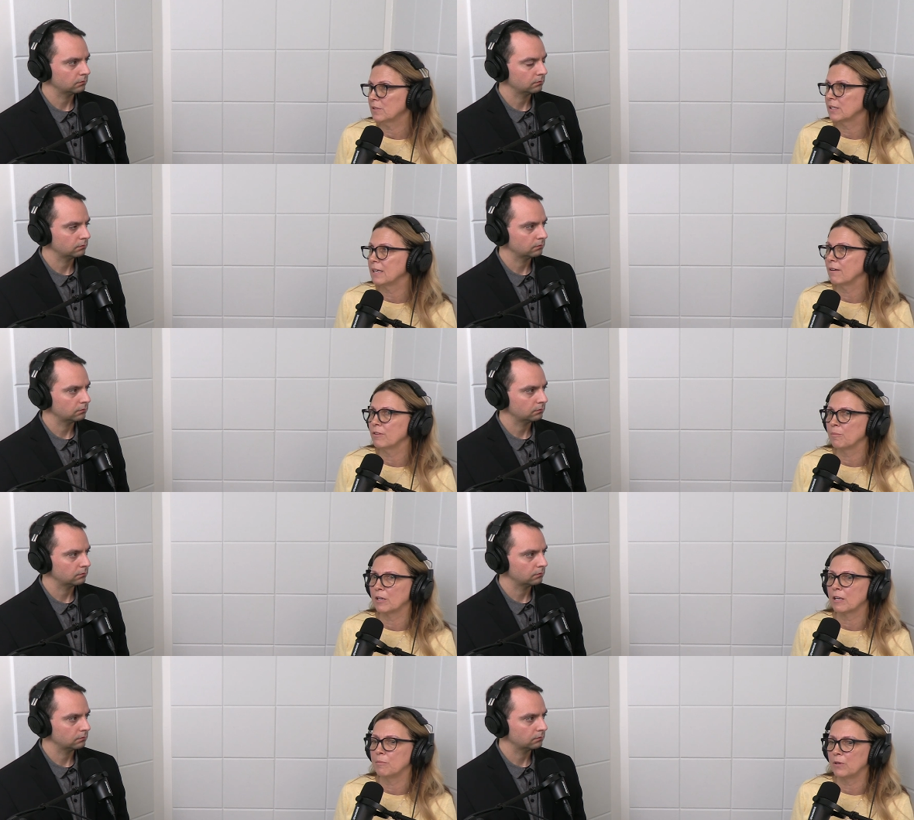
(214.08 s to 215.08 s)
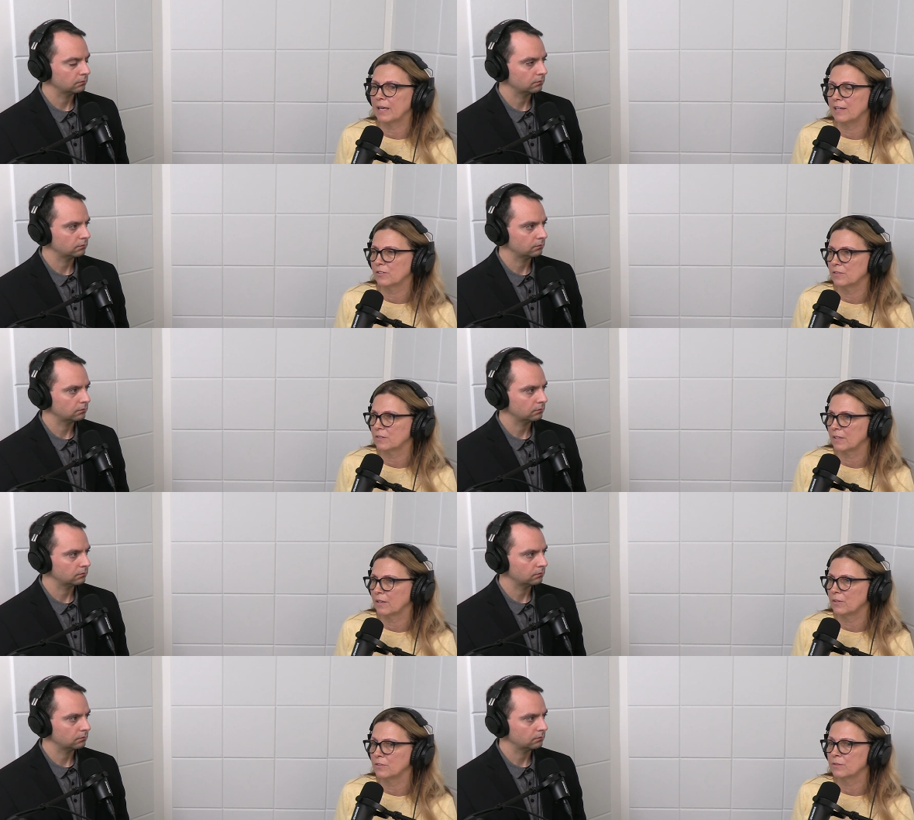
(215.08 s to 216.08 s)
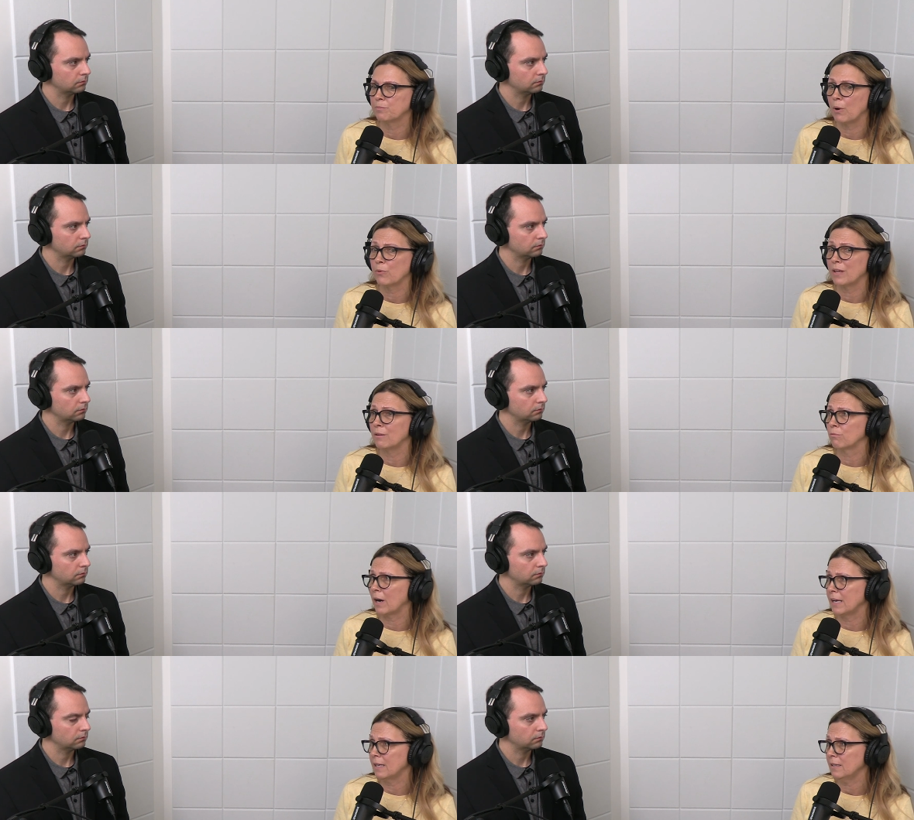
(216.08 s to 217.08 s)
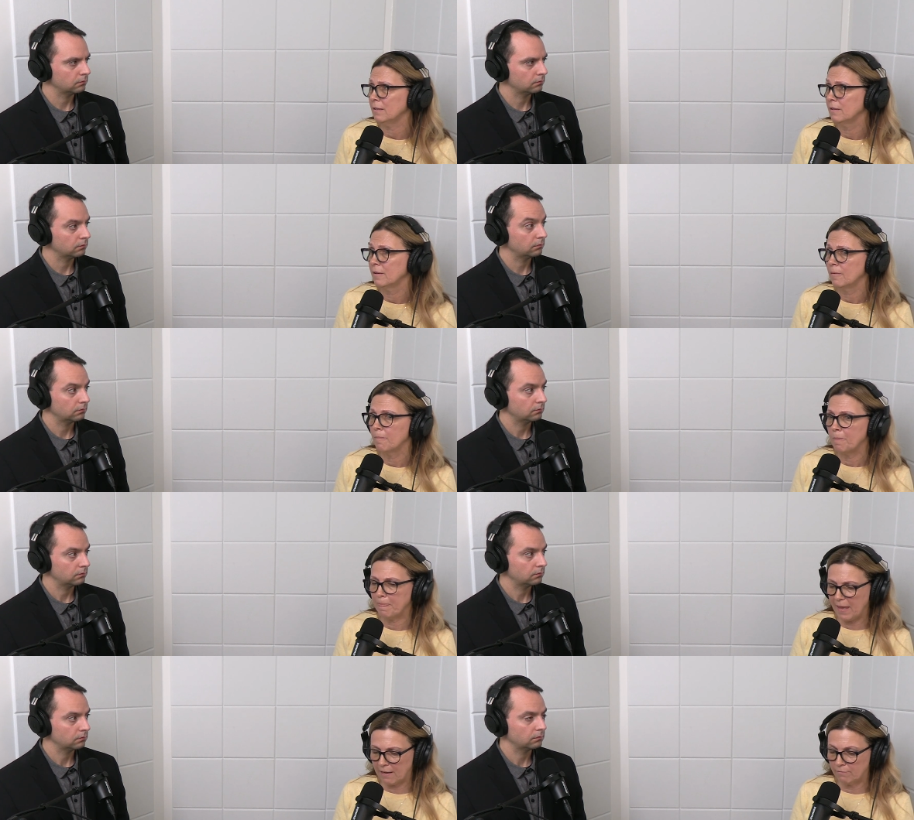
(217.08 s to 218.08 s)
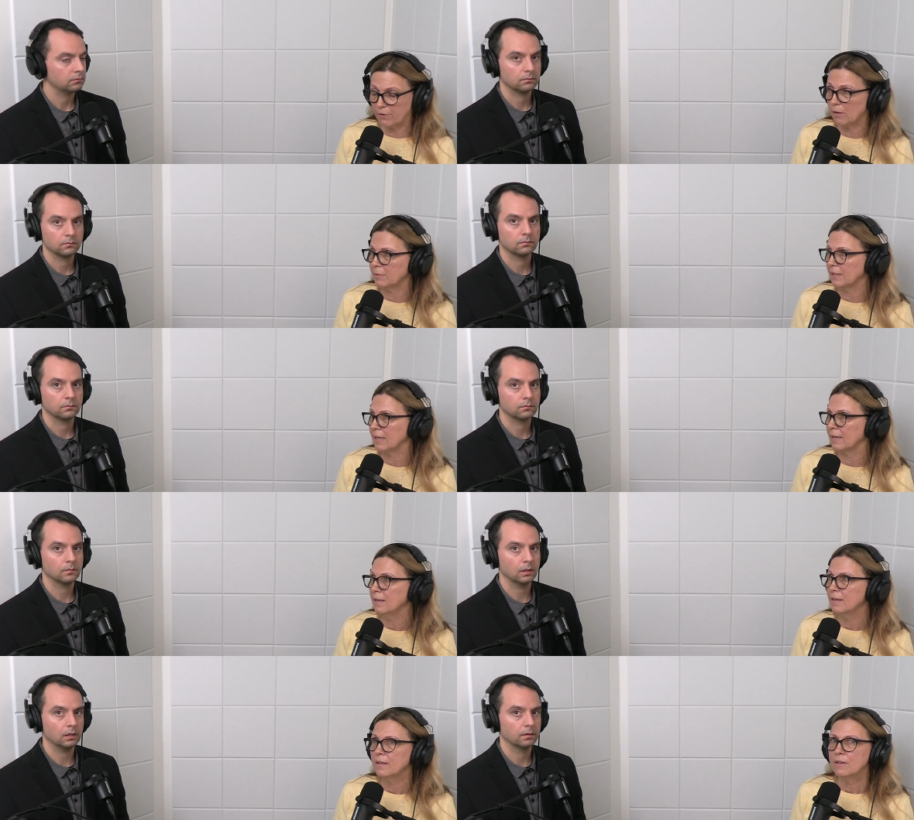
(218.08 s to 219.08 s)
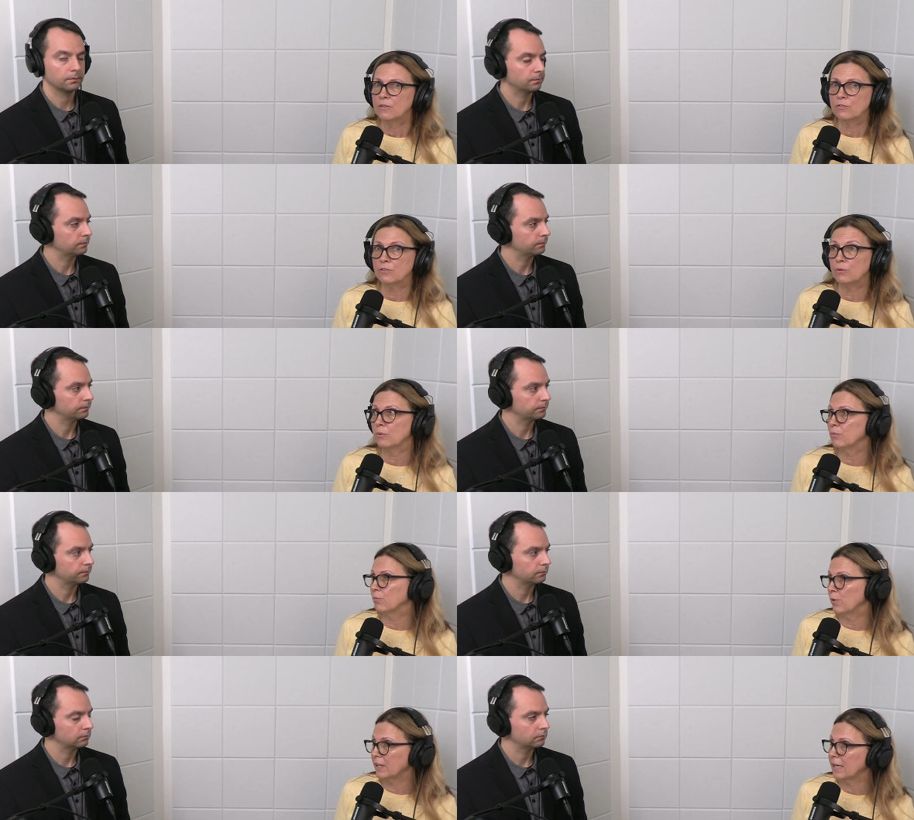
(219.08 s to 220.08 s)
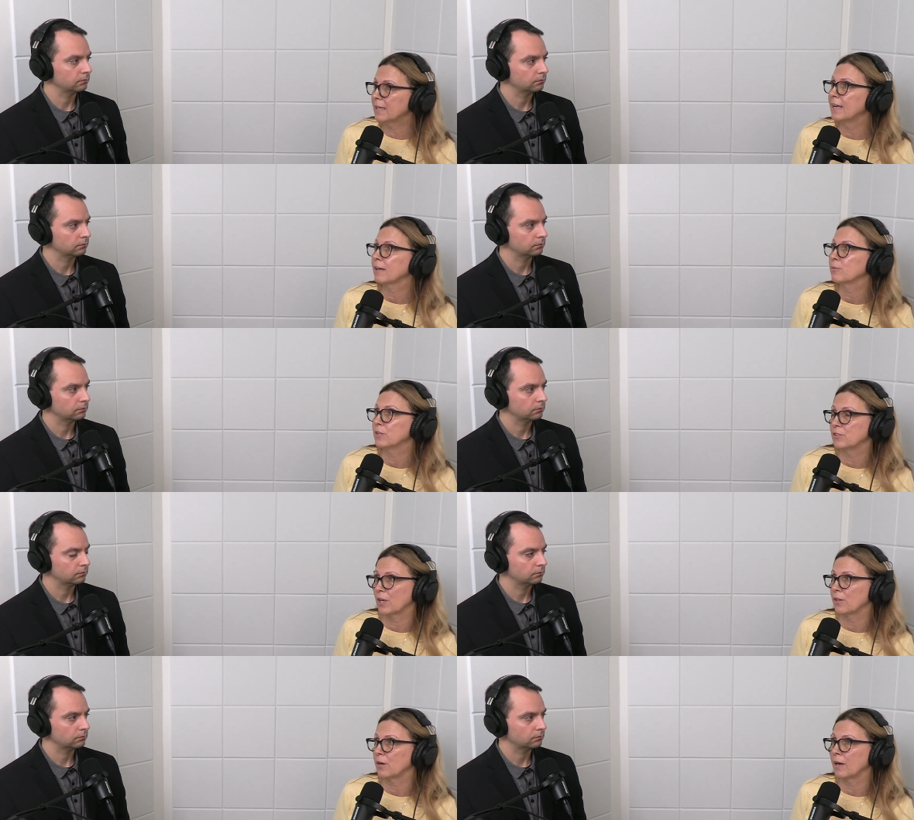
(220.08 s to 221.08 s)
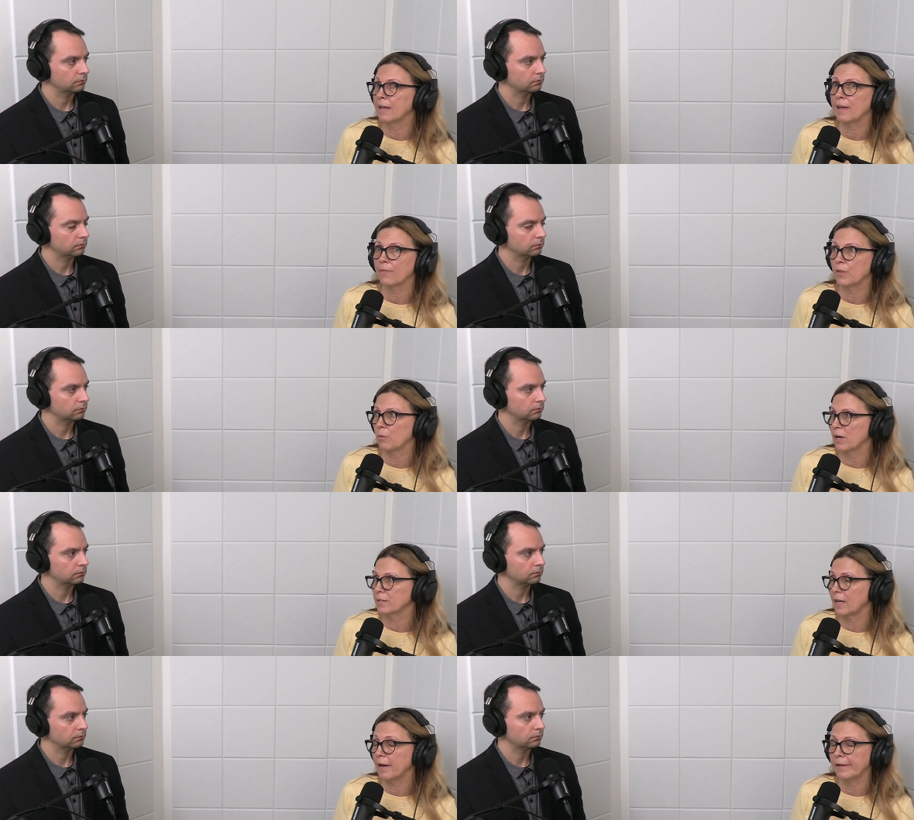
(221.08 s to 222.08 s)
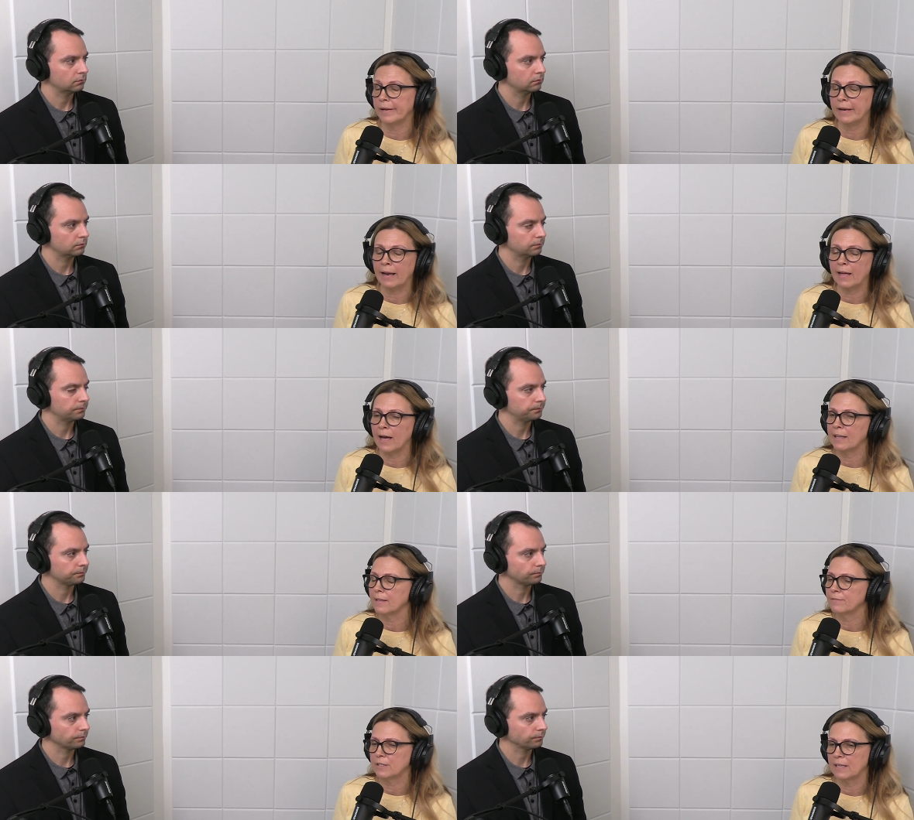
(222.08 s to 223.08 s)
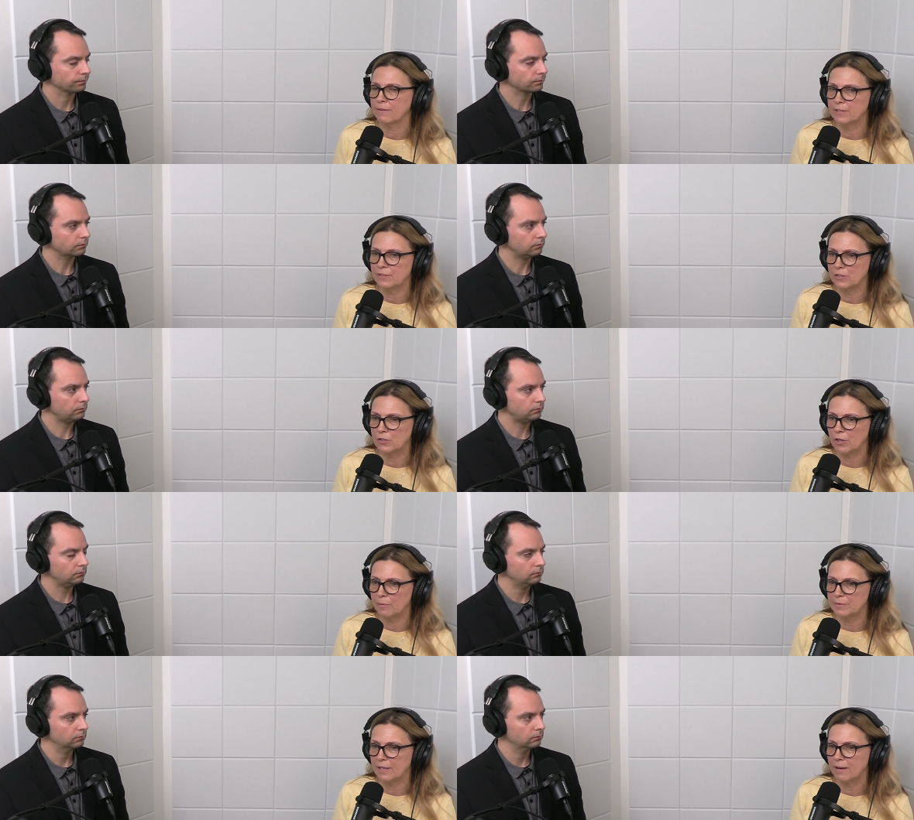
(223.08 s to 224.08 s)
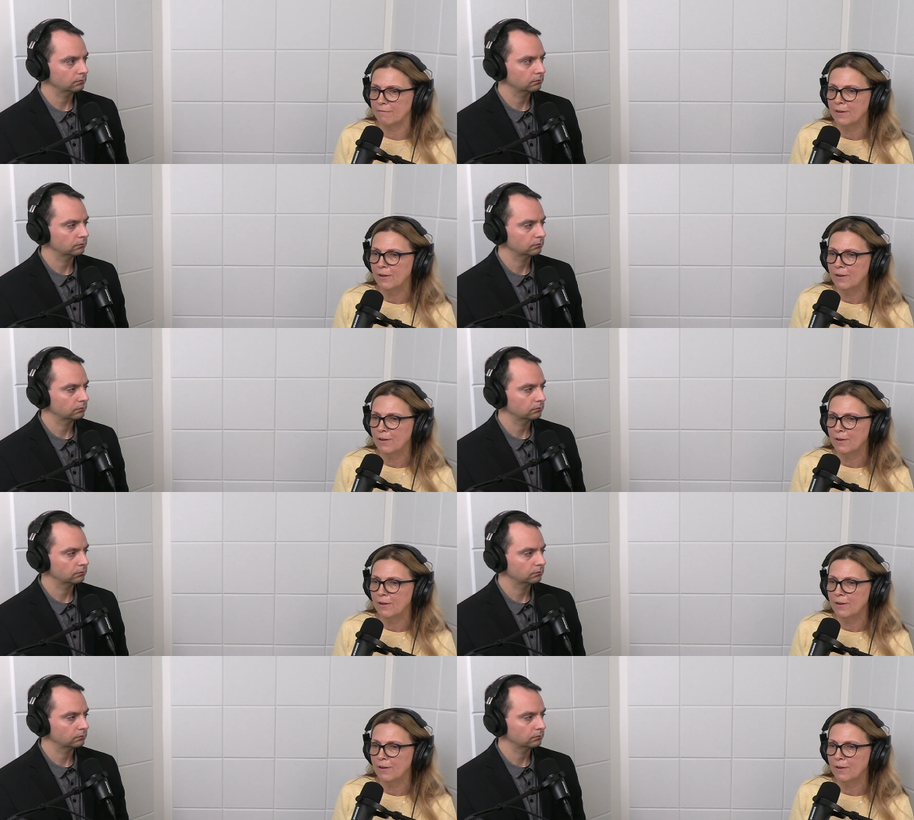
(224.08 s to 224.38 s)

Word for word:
Speaker 1: to give them the communication skills both in writing and verbally. Yeah to really connect with each other and get the work done. And I, I love to think of this in terms of